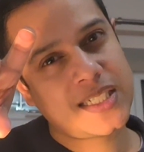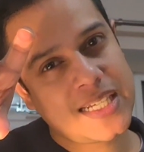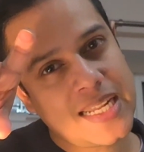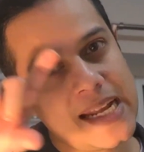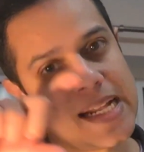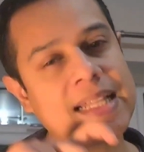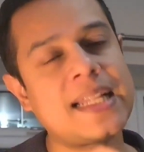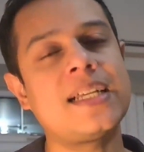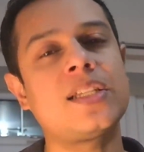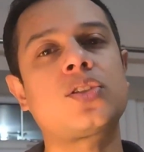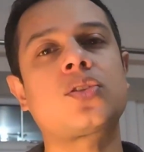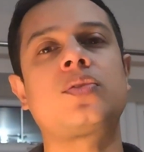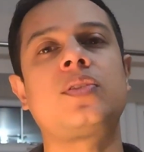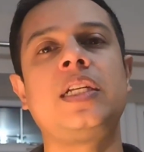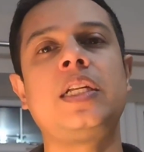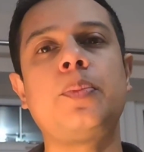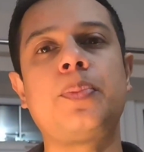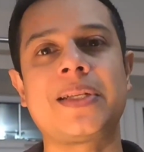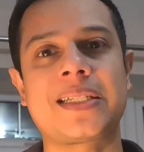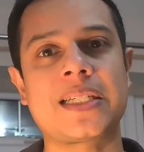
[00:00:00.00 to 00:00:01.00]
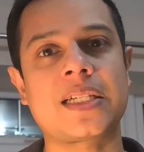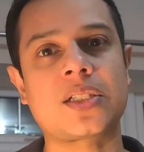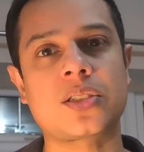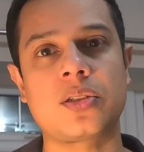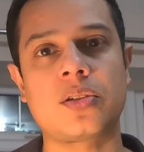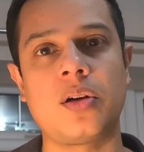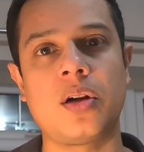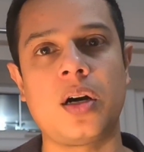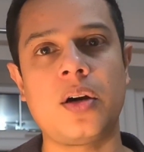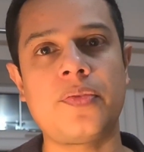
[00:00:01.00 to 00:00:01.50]
take that screen
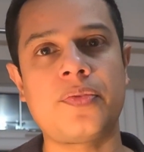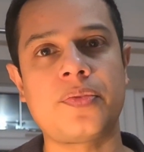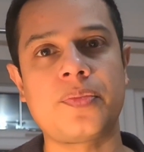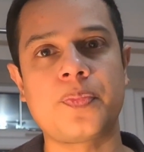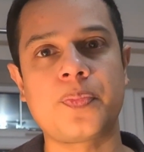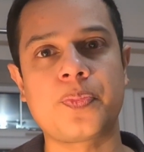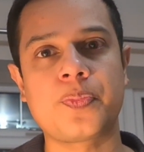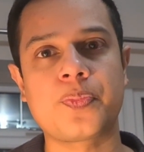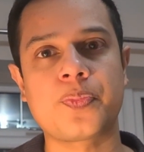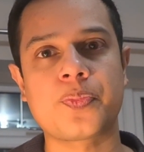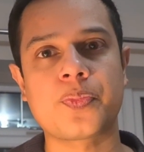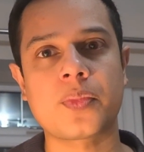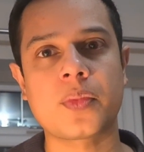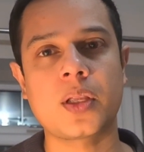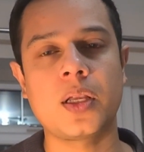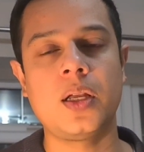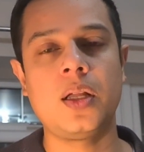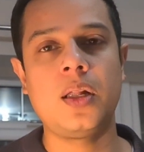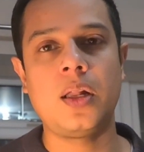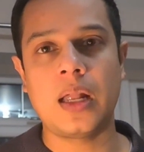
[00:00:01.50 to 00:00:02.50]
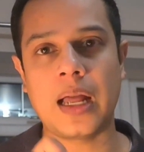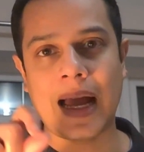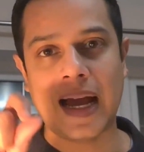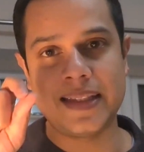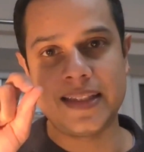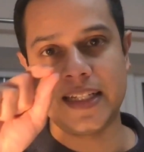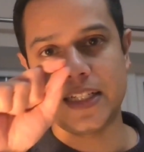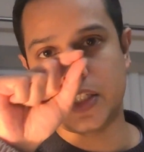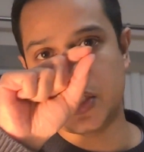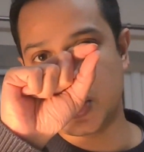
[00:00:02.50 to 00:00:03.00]
protector off,
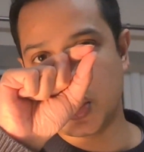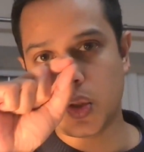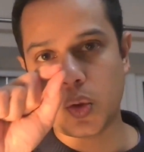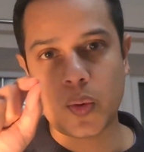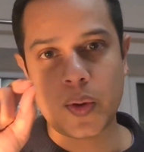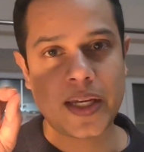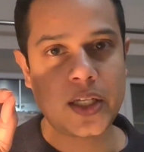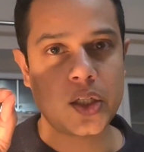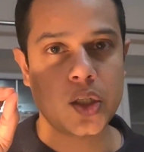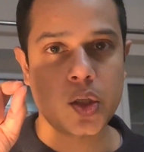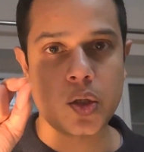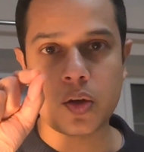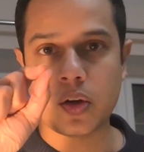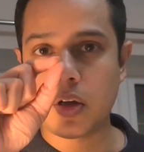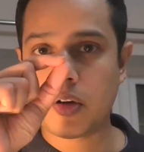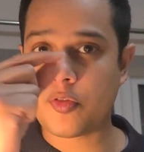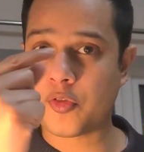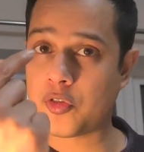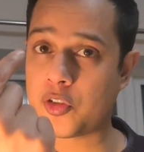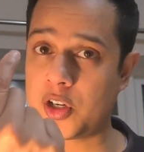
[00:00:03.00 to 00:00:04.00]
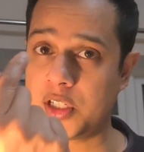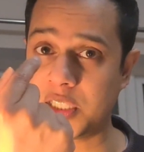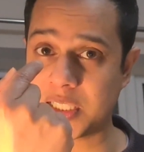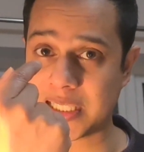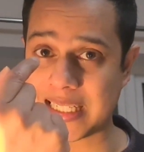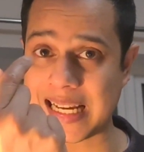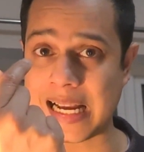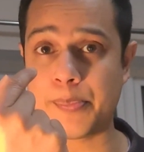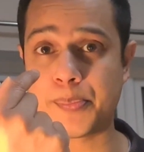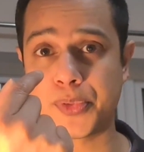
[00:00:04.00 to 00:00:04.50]
and then where your front
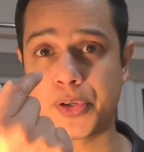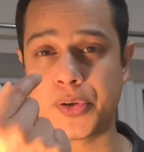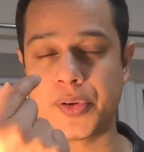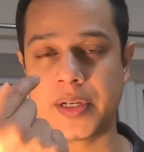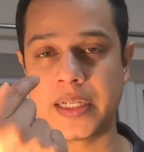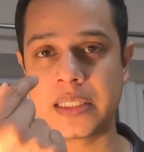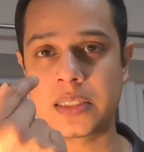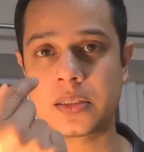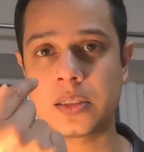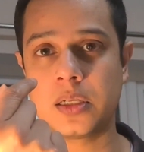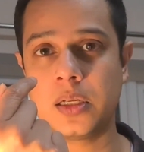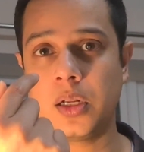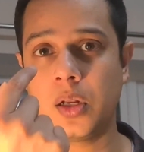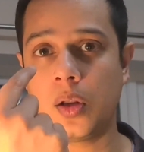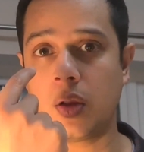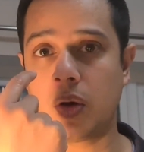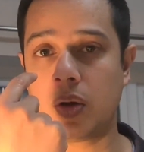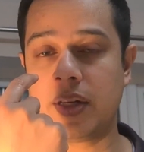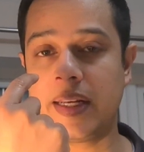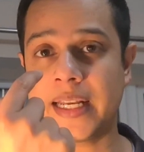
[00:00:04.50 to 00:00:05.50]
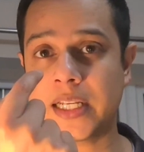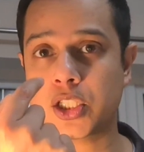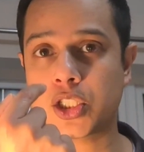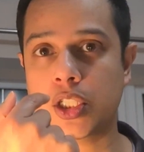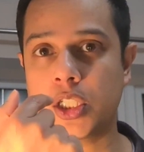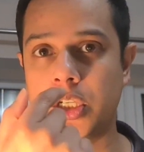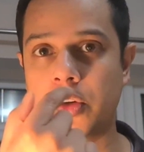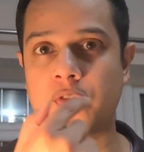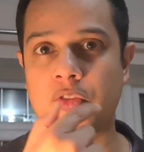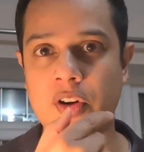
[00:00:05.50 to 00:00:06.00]
camera is, next to
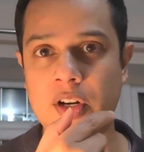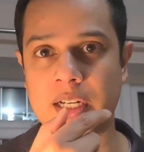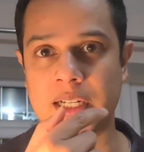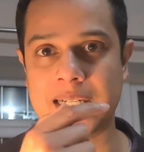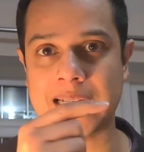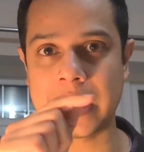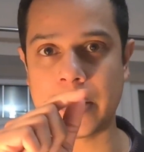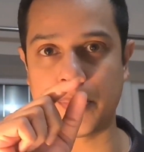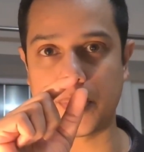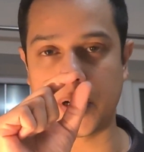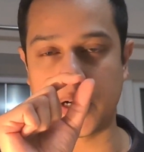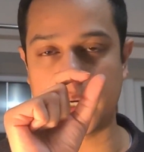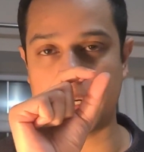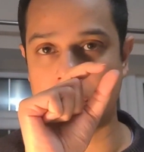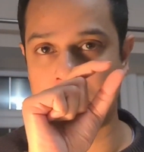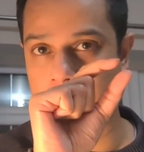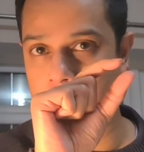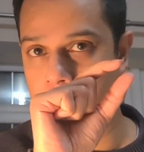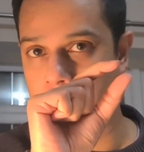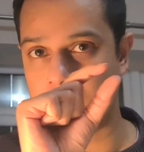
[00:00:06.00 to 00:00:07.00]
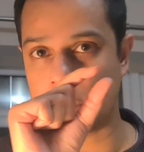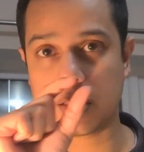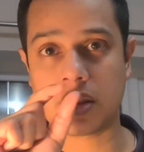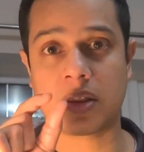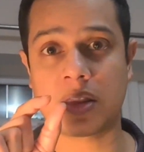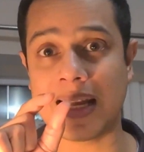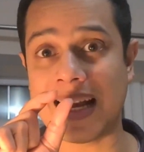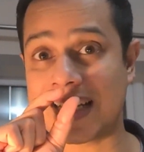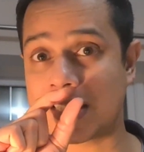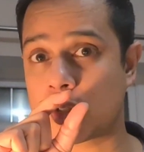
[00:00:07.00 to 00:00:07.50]
your front camera,
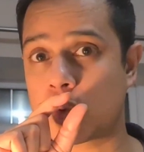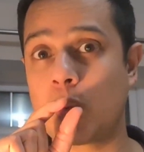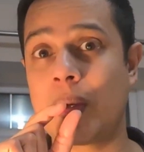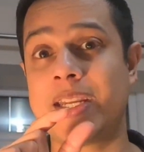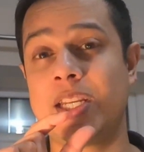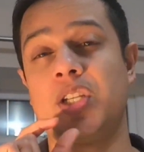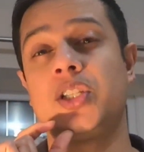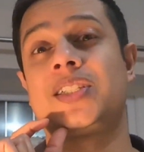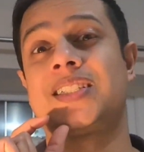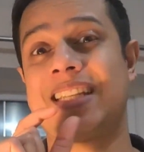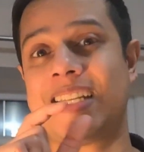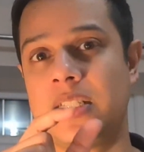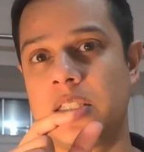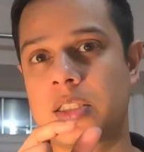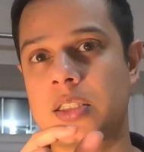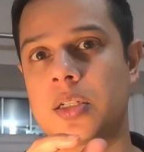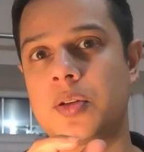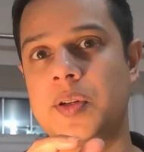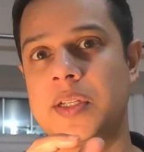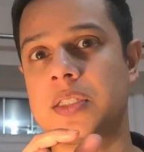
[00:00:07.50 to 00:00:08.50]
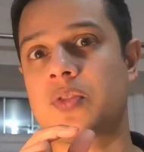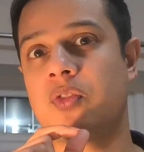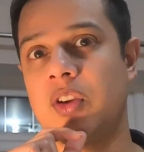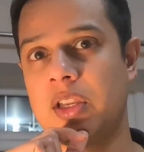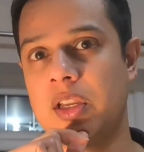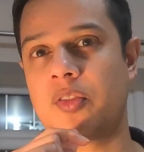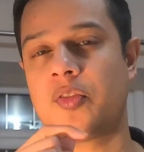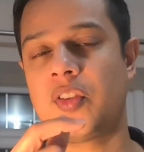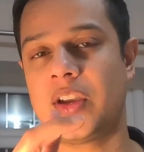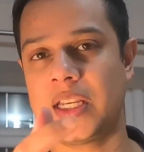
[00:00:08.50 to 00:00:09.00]
that's where your sensor is for
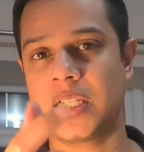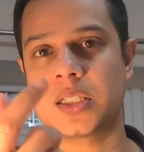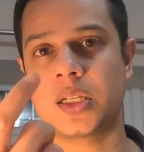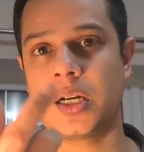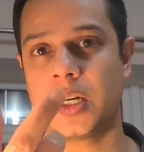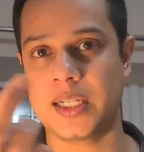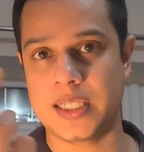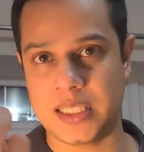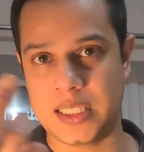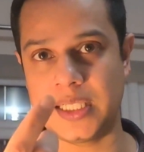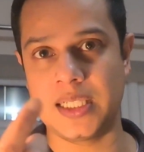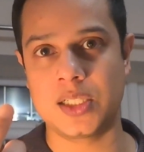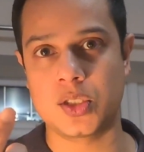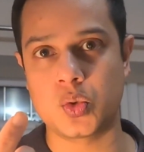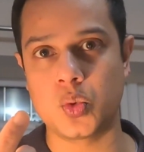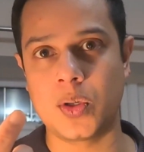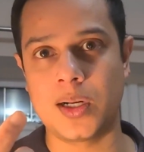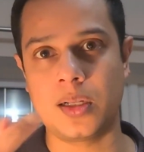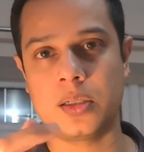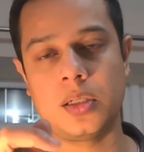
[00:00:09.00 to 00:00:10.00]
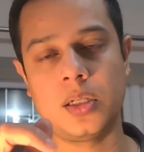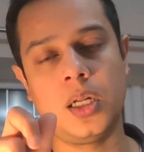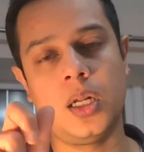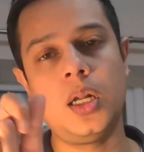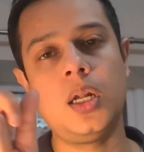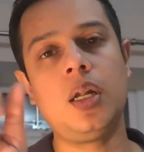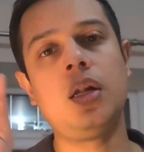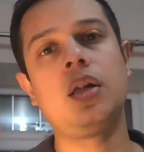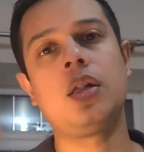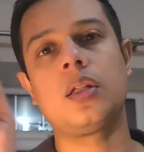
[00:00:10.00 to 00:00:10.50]
your Face ID as well.
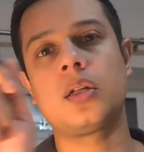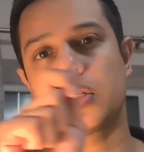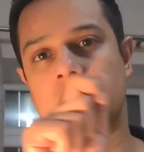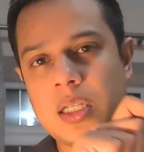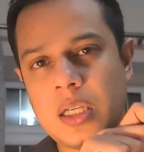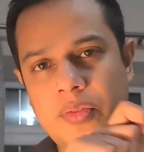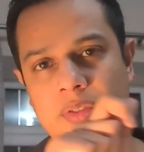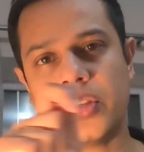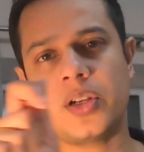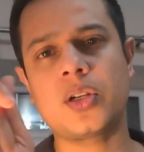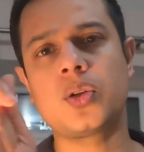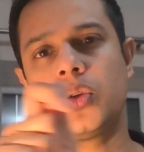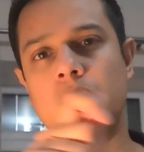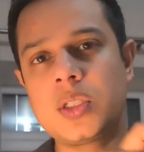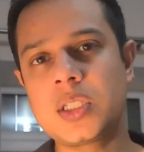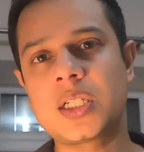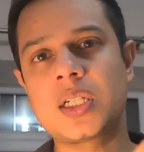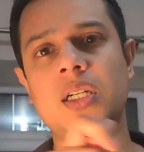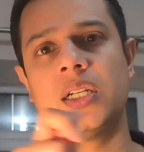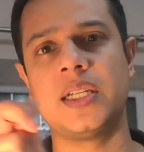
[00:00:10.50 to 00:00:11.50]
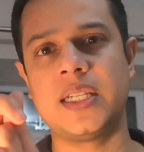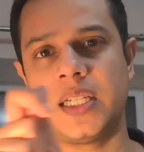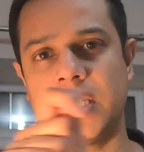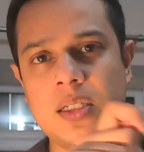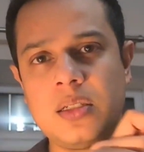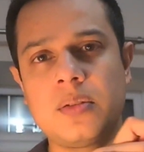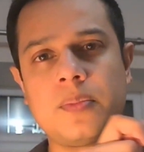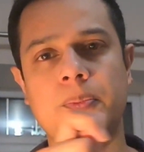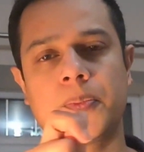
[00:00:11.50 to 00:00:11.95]
Give it a good clean